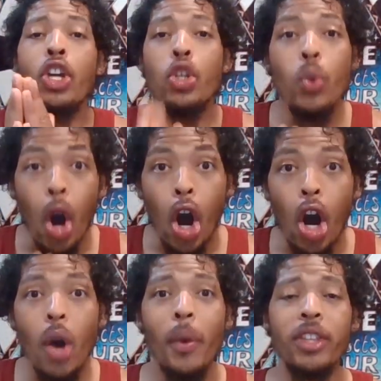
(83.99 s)
You
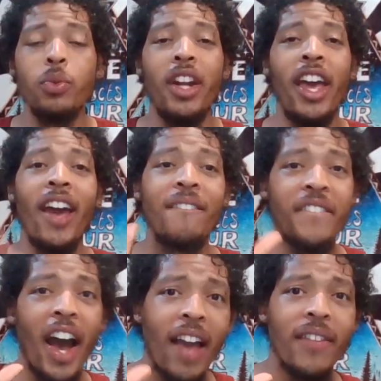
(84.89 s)
always want to have
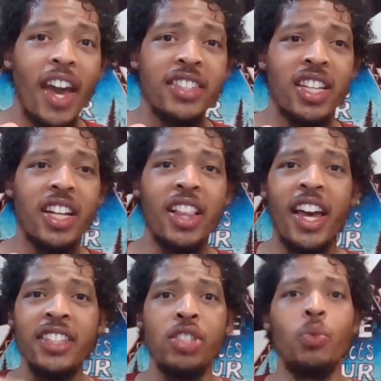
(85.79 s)
five asset
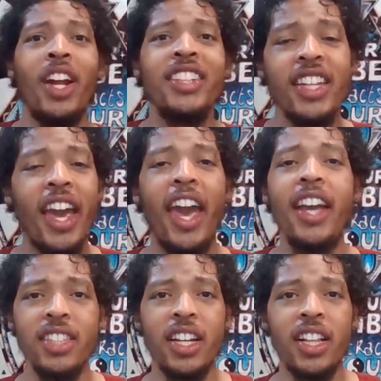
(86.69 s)
classes. When I say
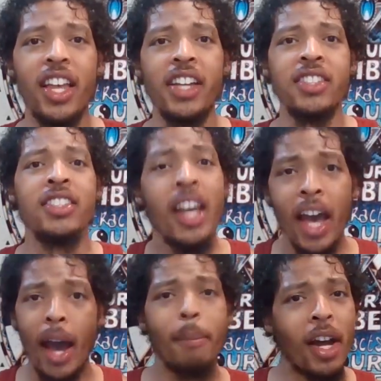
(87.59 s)
asset classes,
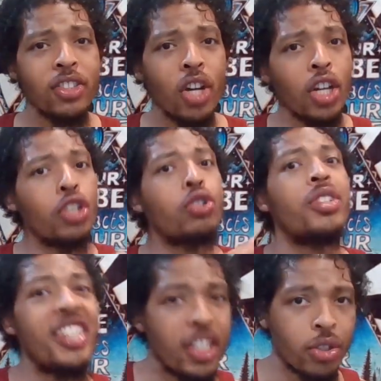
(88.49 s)
I'm not talking
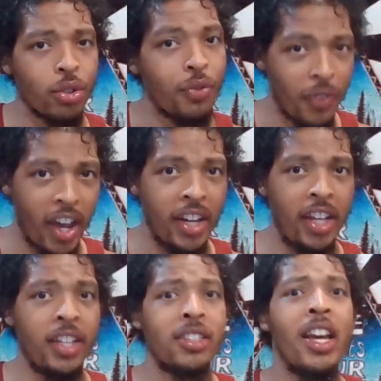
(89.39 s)
traditional
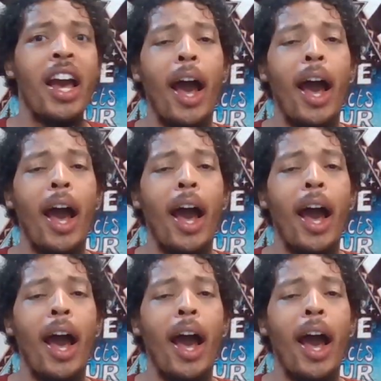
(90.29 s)
finance.